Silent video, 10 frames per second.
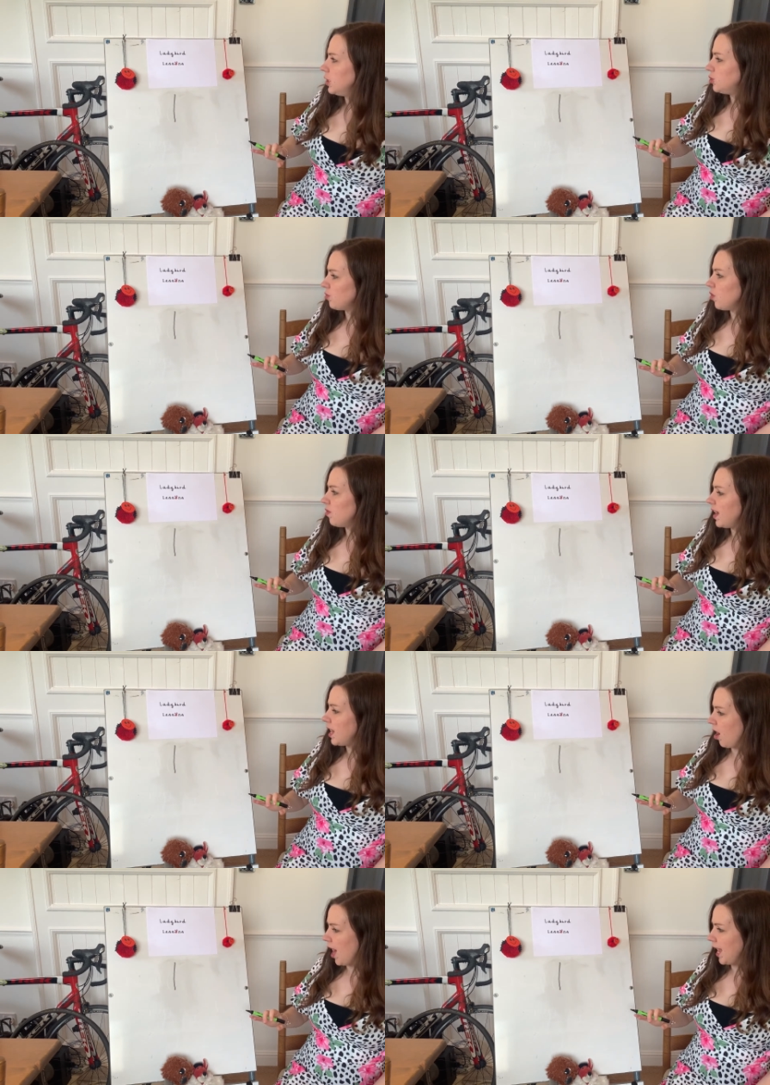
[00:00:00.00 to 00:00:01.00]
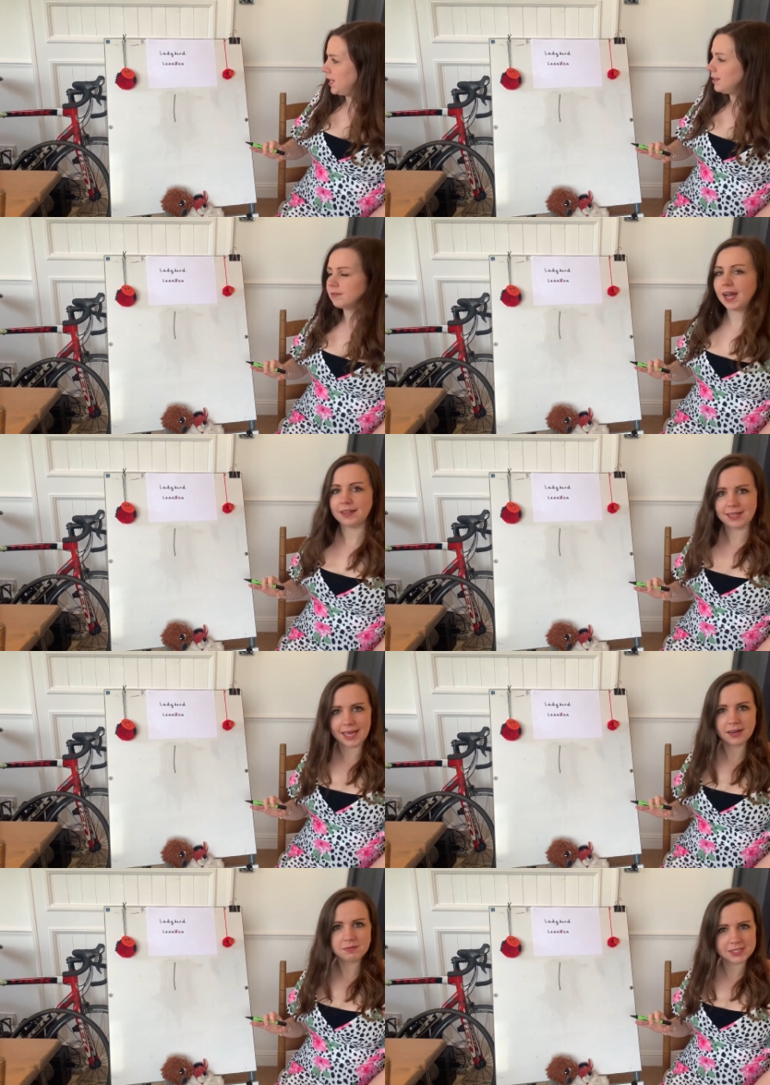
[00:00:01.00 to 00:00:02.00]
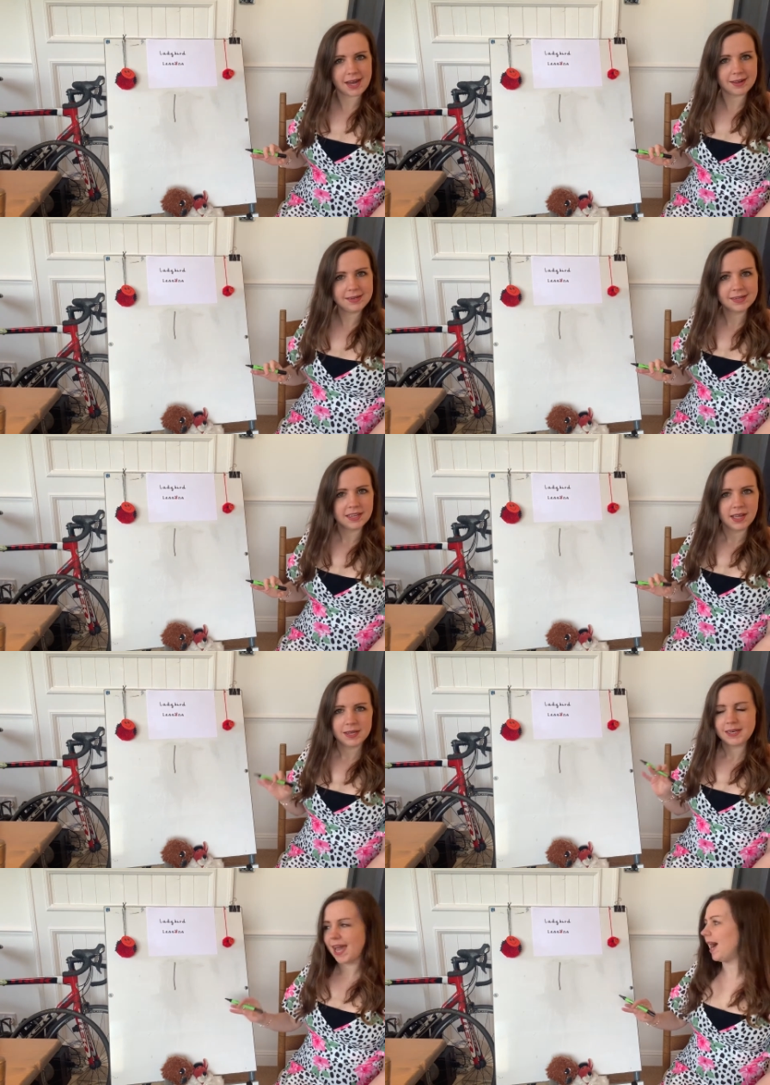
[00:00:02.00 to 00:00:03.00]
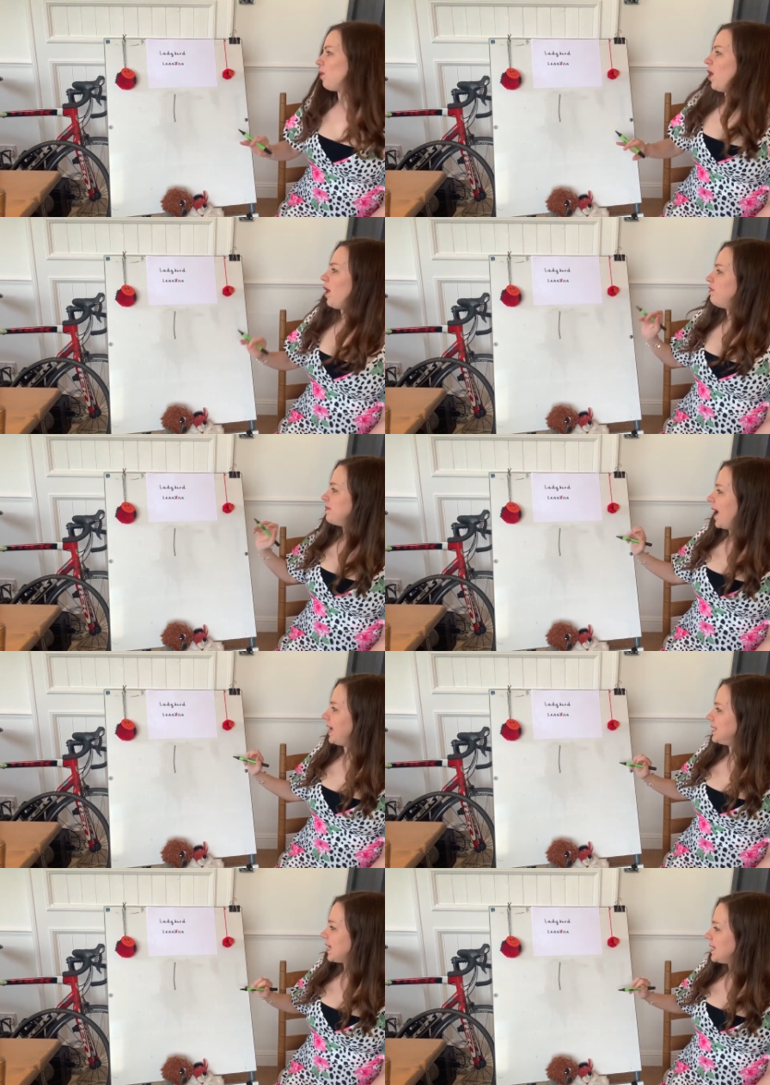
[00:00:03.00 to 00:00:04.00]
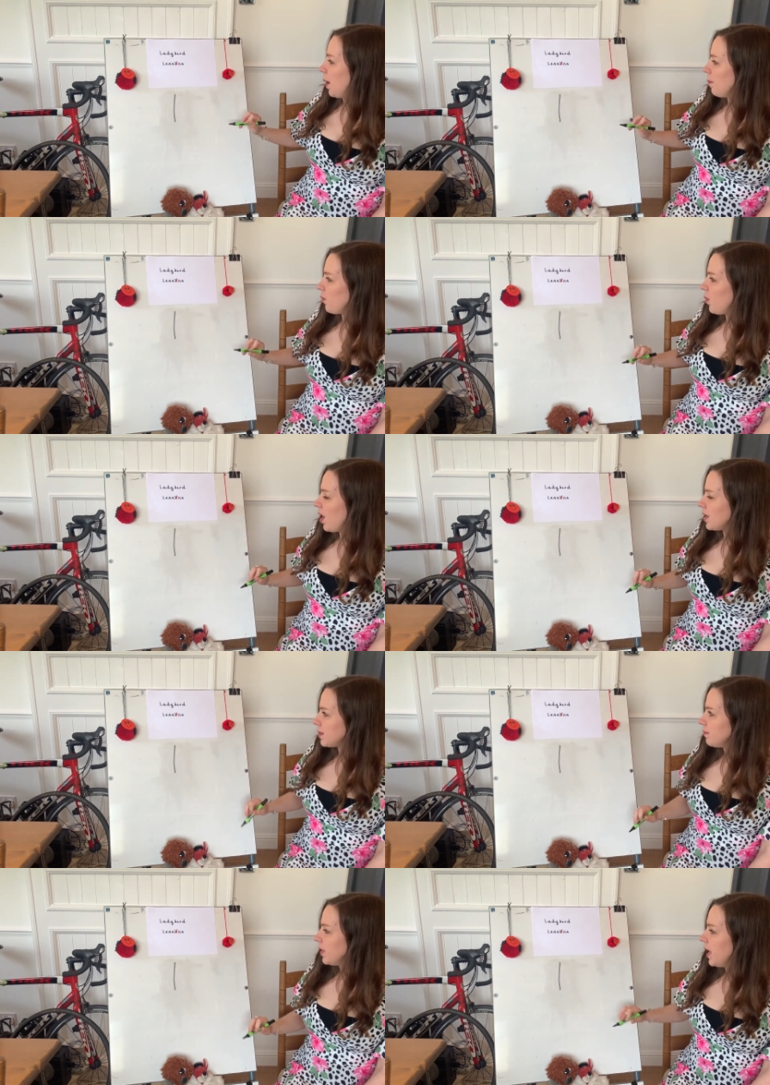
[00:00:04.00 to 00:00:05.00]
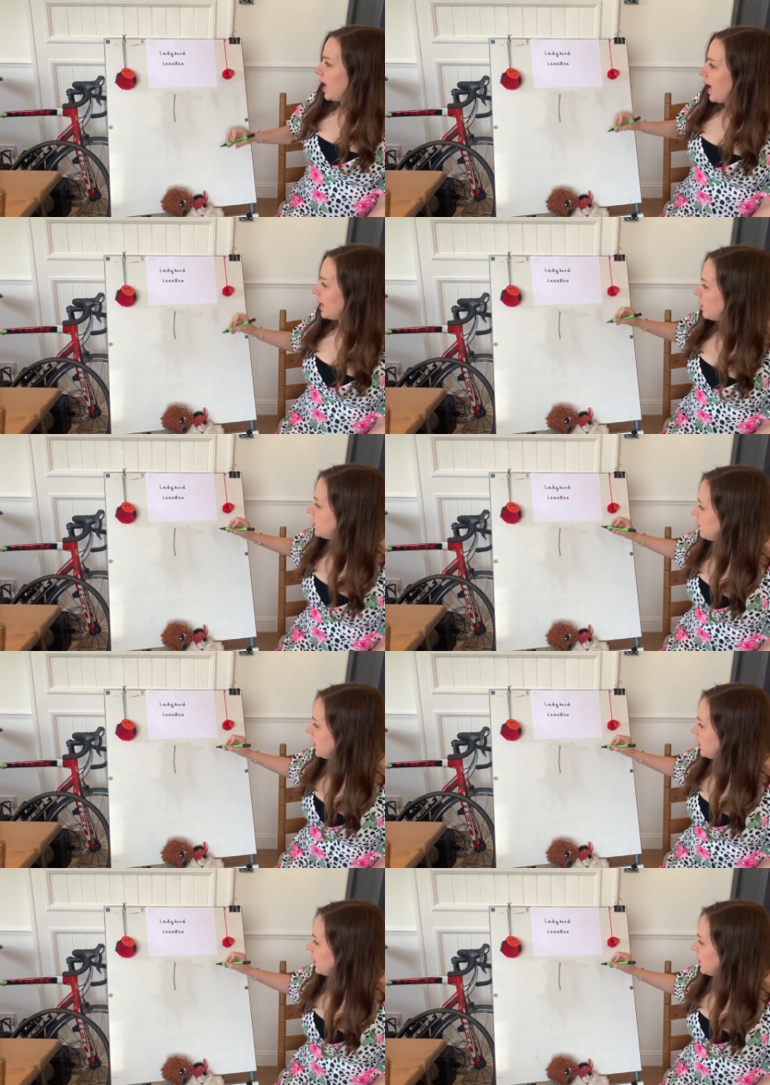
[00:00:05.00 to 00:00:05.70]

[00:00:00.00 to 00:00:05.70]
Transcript: draw a line and then I'm done. Now I've made a number one. And I do